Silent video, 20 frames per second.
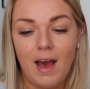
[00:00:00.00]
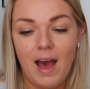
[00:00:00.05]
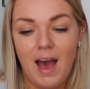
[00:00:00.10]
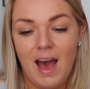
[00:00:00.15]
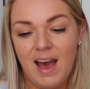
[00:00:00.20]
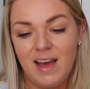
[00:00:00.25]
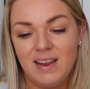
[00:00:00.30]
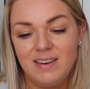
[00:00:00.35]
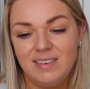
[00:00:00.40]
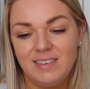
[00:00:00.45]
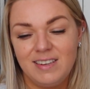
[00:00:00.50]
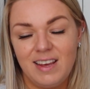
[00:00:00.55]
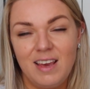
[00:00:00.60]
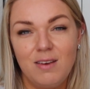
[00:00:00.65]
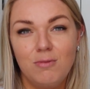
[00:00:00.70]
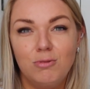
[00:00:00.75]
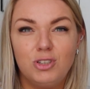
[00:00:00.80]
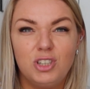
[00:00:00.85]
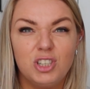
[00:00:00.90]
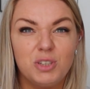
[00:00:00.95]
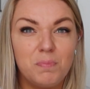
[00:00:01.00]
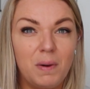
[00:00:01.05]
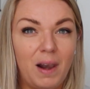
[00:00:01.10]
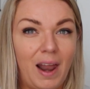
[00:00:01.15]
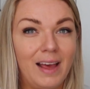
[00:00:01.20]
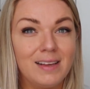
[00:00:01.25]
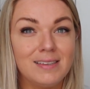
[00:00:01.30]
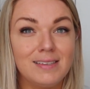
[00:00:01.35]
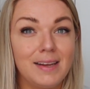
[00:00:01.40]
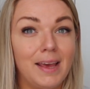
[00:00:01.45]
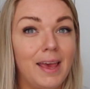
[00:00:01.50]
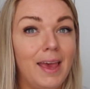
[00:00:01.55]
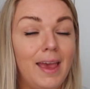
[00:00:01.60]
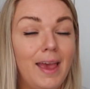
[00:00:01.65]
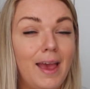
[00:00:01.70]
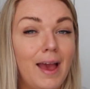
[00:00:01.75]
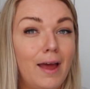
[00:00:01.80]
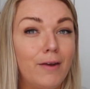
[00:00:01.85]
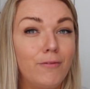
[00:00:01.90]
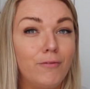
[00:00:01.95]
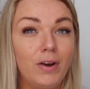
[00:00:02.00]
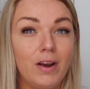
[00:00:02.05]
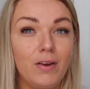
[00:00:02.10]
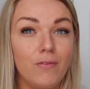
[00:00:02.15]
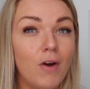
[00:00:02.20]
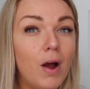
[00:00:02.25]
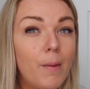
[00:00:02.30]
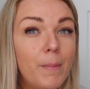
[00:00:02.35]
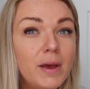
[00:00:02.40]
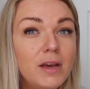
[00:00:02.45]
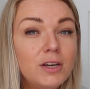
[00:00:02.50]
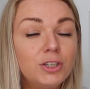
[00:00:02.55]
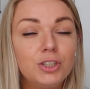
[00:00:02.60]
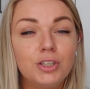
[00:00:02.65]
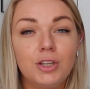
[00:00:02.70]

and it was just plasticky and really rubbish,